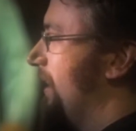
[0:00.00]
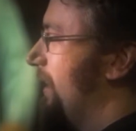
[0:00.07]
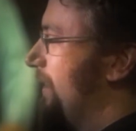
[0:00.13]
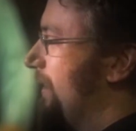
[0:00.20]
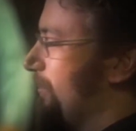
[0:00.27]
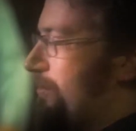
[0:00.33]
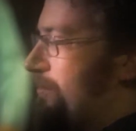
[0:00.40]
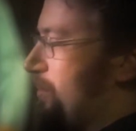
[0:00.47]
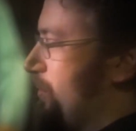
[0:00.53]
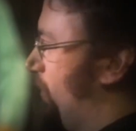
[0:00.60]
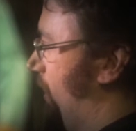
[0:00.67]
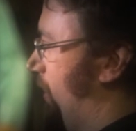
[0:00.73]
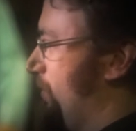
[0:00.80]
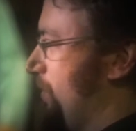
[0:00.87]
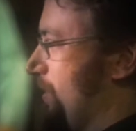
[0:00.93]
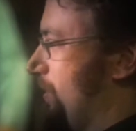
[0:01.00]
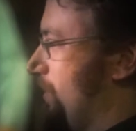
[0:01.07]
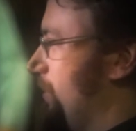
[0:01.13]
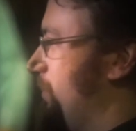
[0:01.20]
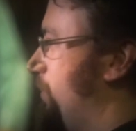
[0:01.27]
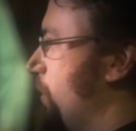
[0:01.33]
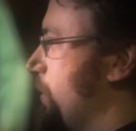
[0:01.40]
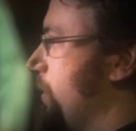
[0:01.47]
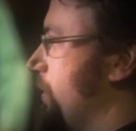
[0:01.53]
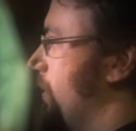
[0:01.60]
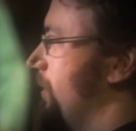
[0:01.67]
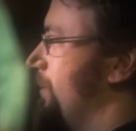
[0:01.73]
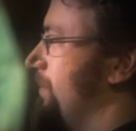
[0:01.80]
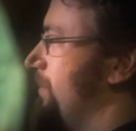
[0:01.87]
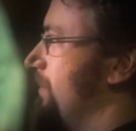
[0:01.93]
that we've been working with, both of
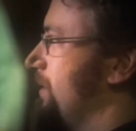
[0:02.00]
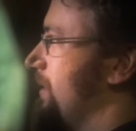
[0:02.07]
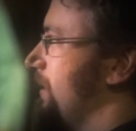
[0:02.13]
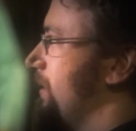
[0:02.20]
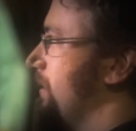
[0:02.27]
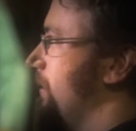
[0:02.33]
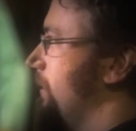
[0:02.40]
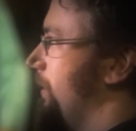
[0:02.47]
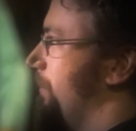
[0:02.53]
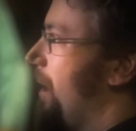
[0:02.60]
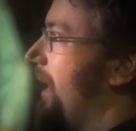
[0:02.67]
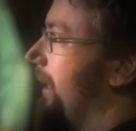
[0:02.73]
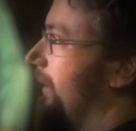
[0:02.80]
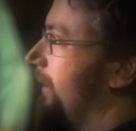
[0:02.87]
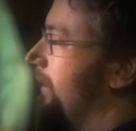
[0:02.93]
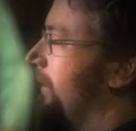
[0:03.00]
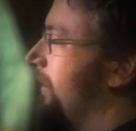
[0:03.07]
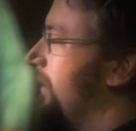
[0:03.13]
them since the pilot.